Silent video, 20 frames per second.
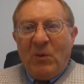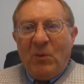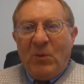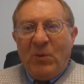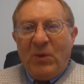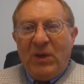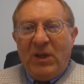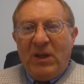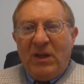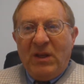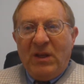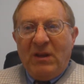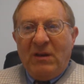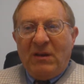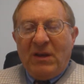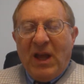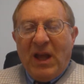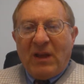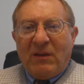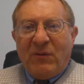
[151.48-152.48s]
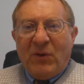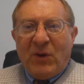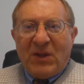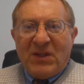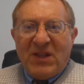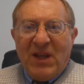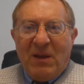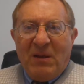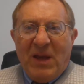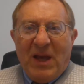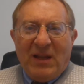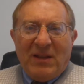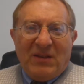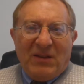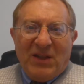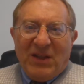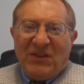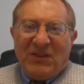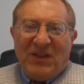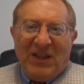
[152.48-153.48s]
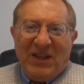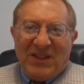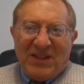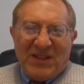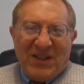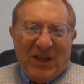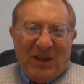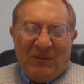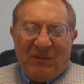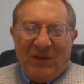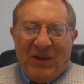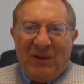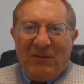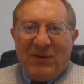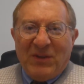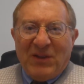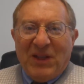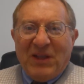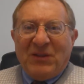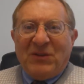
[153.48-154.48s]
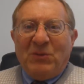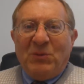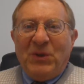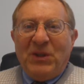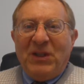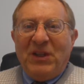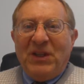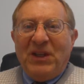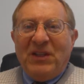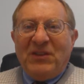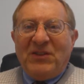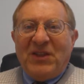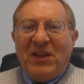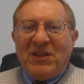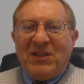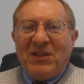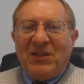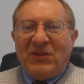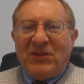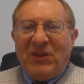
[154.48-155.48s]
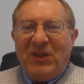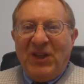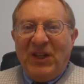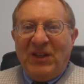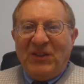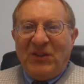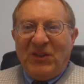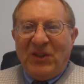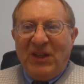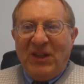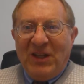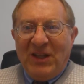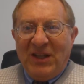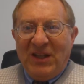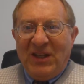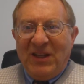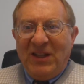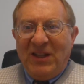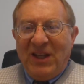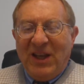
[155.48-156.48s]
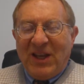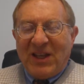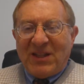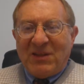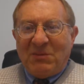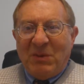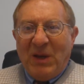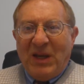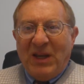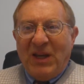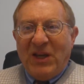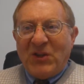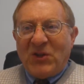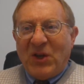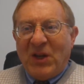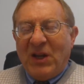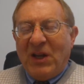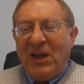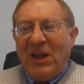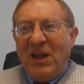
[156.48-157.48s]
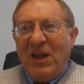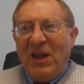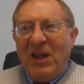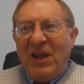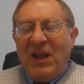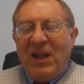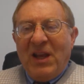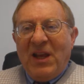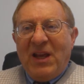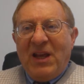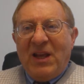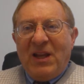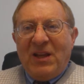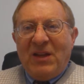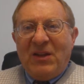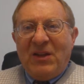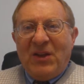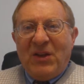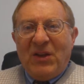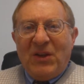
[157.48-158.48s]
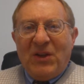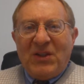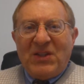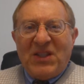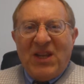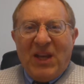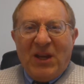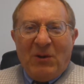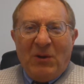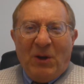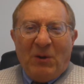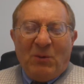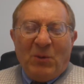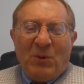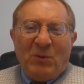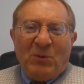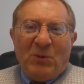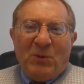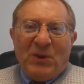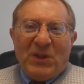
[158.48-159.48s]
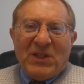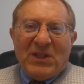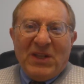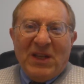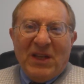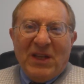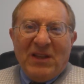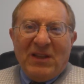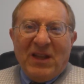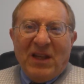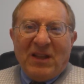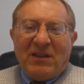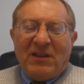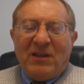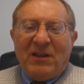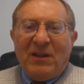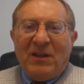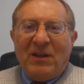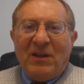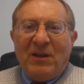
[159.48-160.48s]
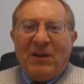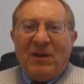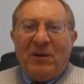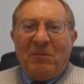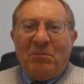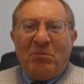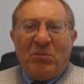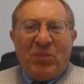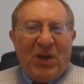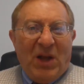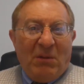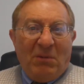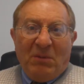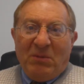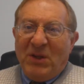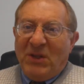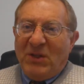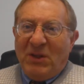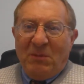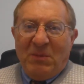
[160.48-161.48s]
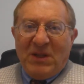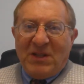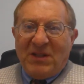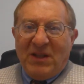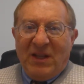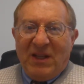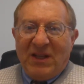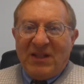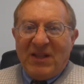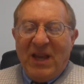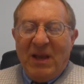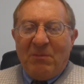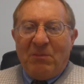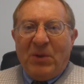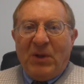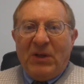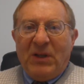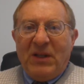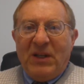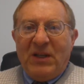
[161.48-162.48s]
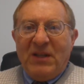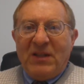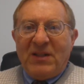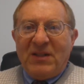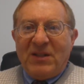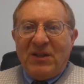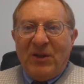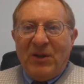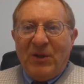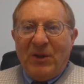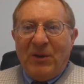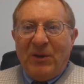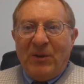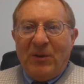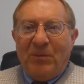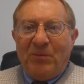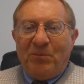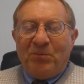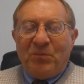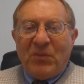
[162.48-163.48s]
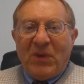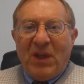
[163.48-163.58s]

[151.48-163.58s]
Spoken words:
We, like for example, and it is self-evident, it doesn't need really explanation. In the secular world, we see that probably the best example is the